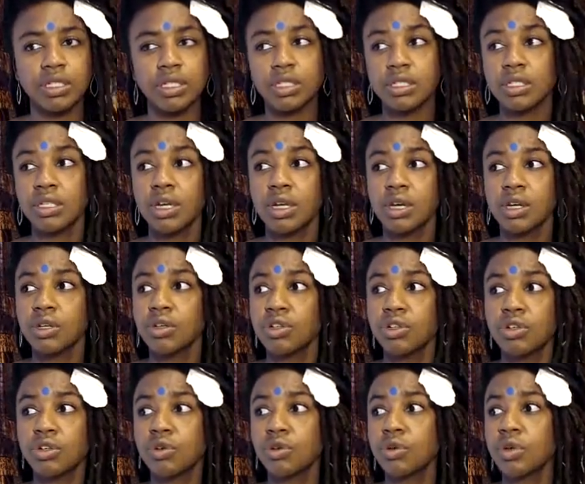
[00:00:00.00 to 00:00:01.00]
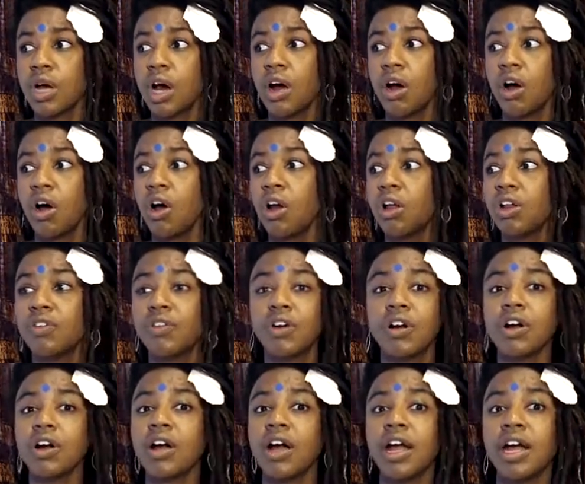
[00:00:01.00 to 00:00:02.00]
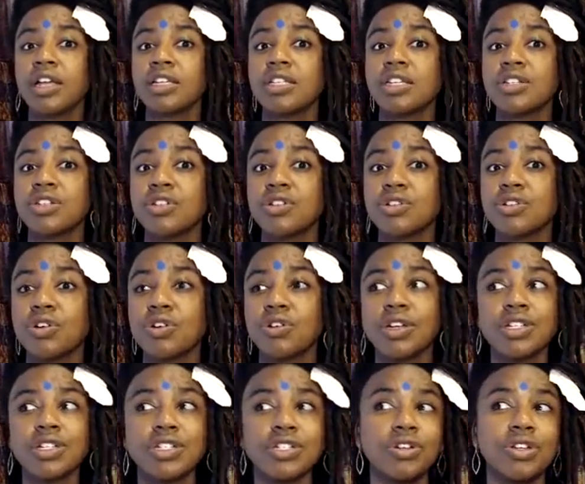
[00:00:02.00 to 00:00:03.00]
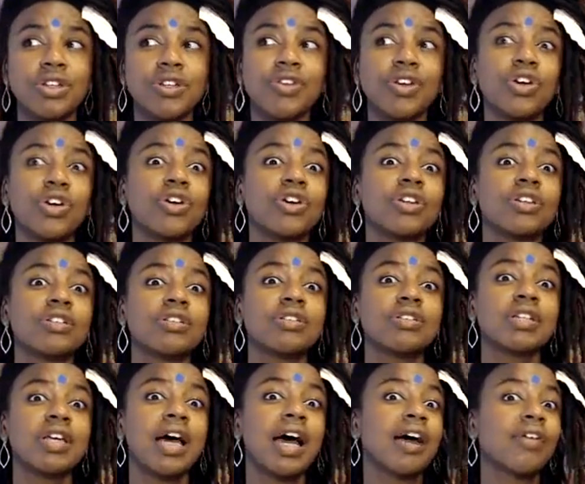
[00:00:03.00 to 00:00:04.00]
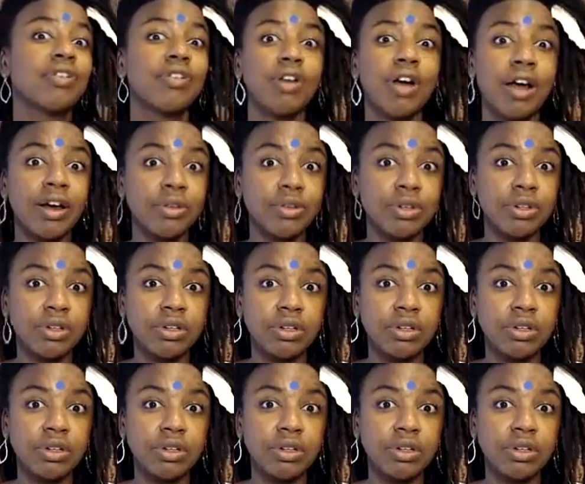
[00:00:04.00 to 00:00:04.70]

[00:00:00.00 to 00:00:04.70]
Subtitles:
It's true, not all of our ancestors are necessarily even good to have around.